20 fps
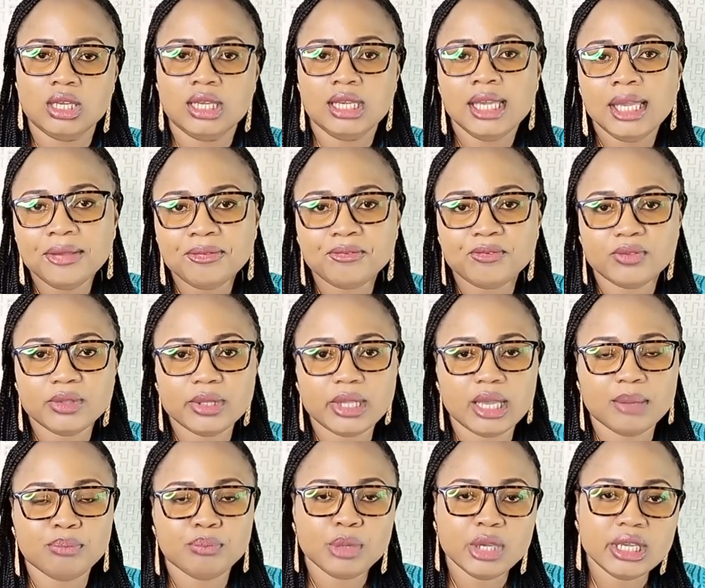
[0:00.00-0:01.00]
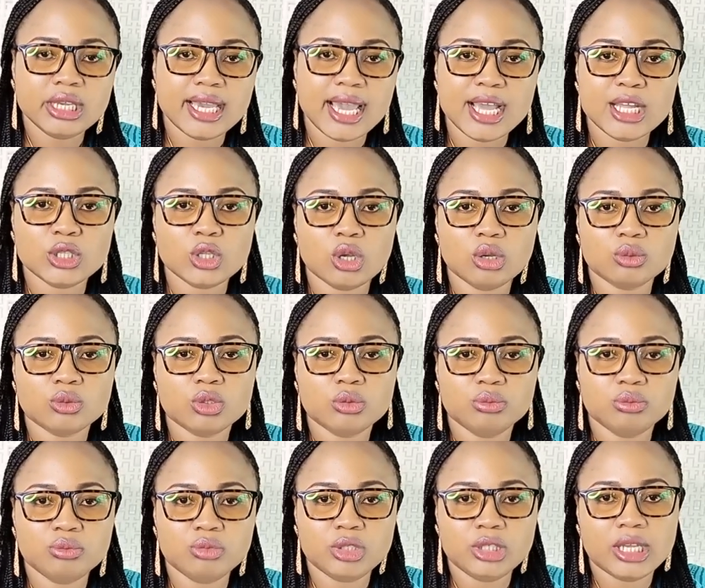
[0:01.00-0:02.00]
If the pig end up
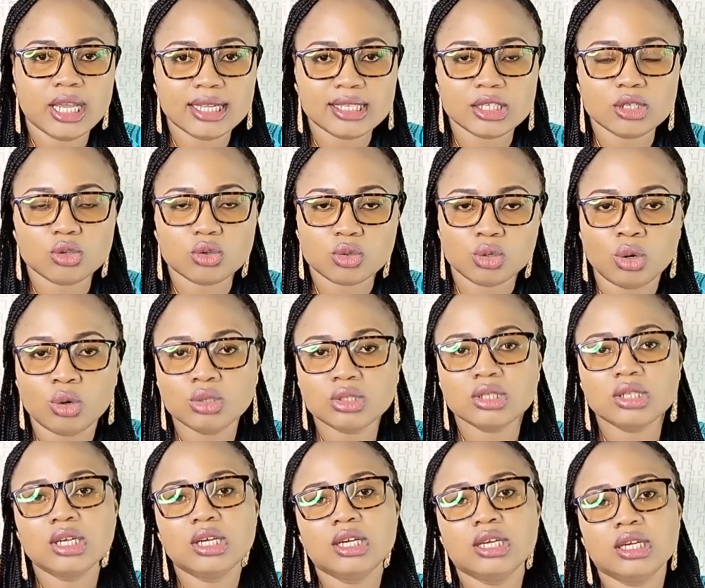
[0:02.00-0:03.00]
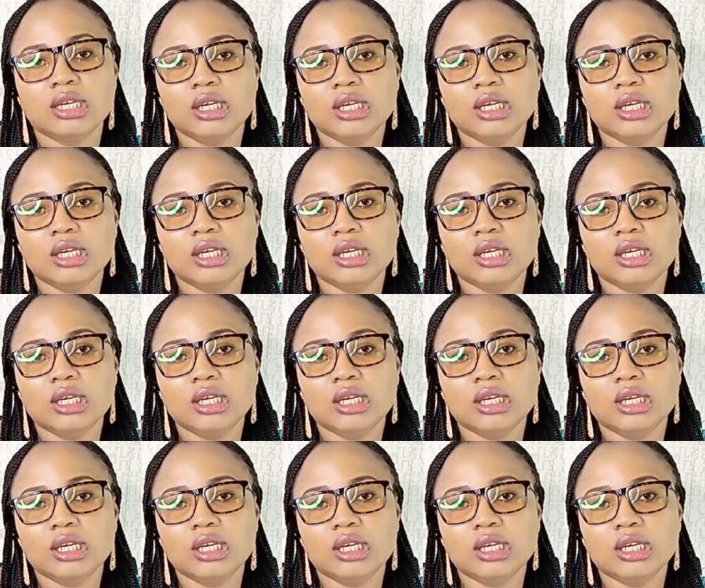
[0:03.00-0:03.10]
getting crossed,